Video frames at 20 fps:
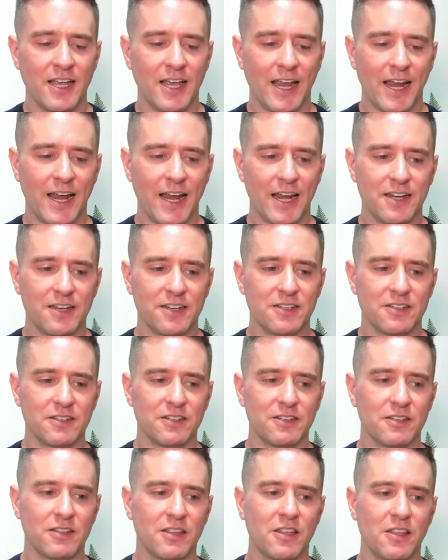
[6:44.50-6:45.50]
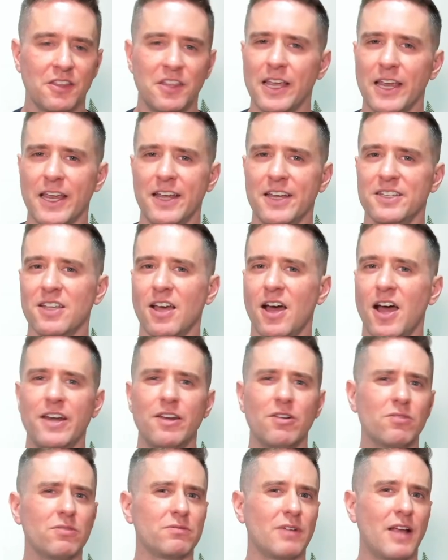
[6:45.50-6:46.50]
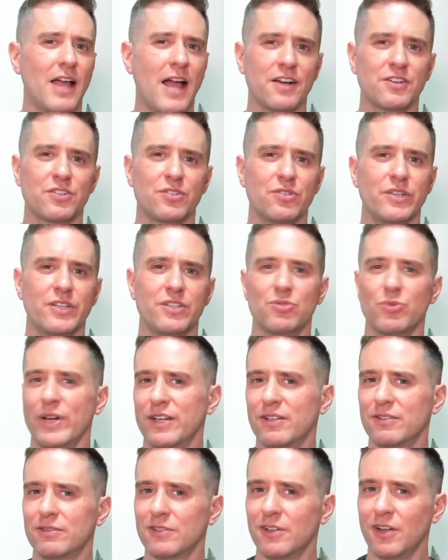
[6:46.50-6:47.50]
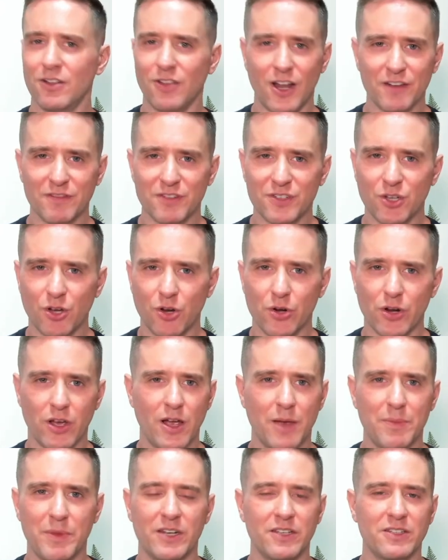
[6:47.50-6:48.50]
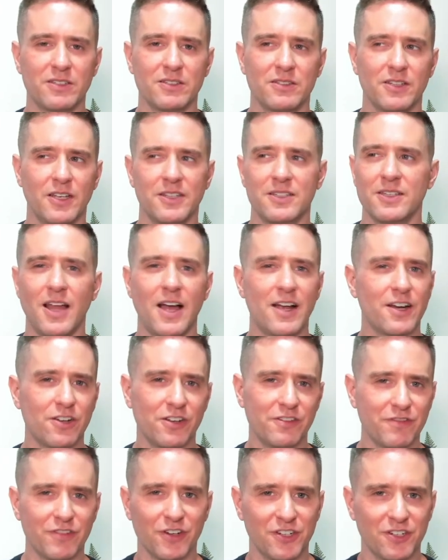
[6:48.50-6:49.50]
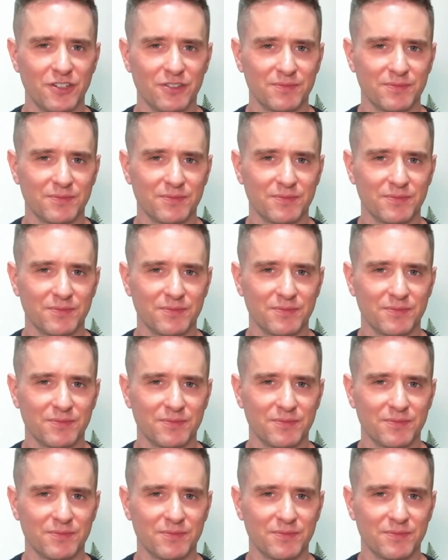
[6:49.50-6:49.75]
And the thing is, I don't actually drink a lot of soda. I mean, it's not good for you.